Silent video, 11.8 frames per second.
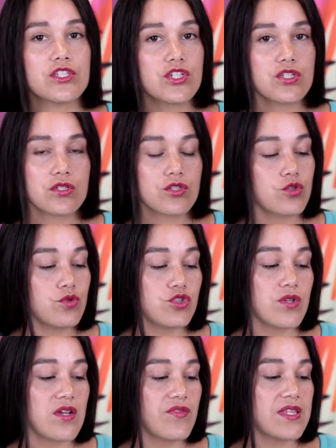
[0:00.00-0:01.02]
just shoot
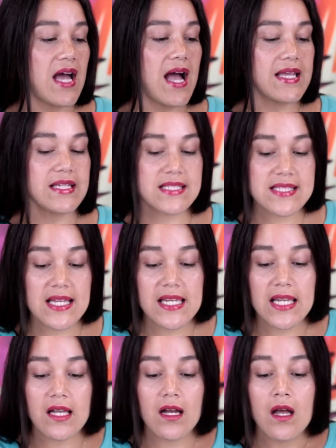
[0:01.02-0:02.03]
straight for the highest
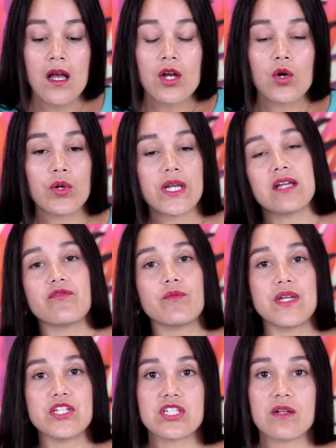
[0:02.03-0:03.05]
setting. Quick
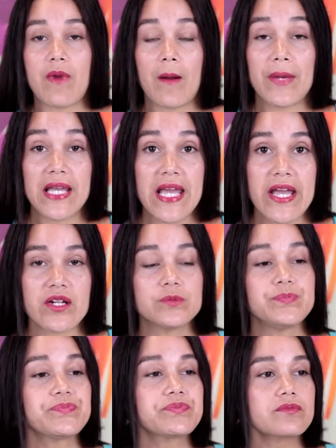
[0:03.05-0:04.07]
information about my hair.
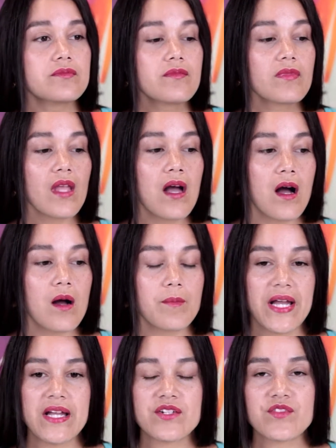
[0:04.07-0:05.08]
My
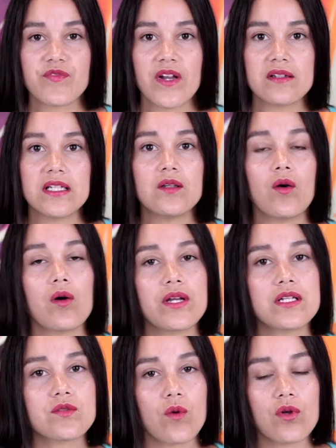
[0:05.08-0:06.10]
hair is fairly long.
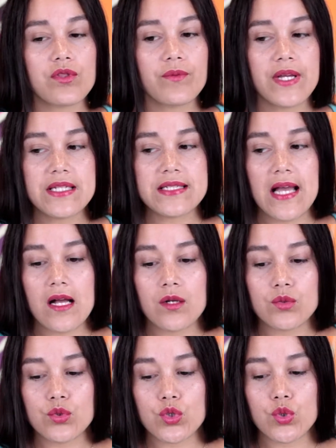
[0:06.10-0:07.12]
It's all the way
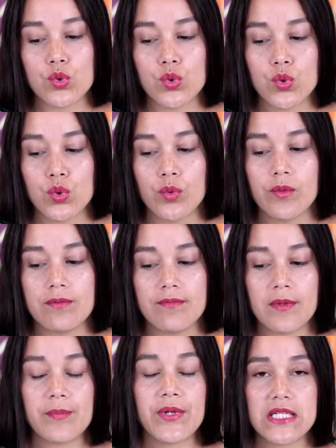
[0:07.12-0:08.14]
down to
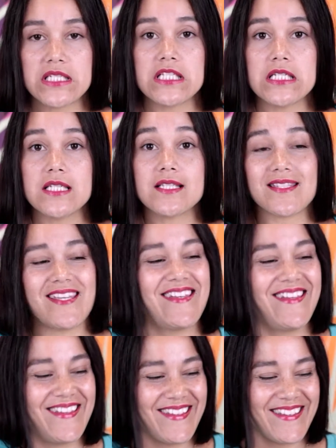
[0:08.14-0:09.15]
my butt cheeks.
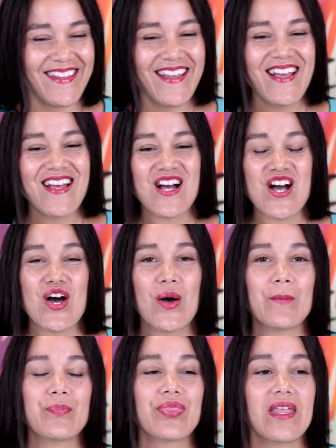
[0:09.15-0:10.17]

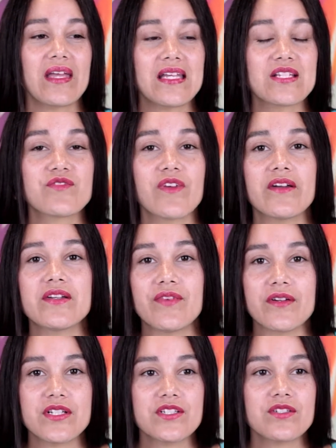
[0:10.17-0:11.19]
It is very,
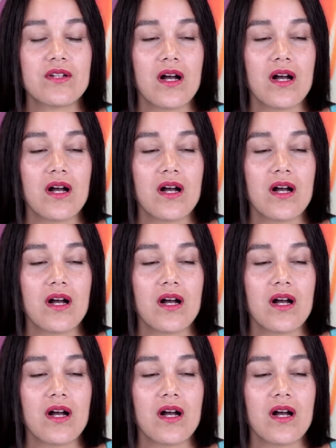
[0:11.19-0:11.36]
very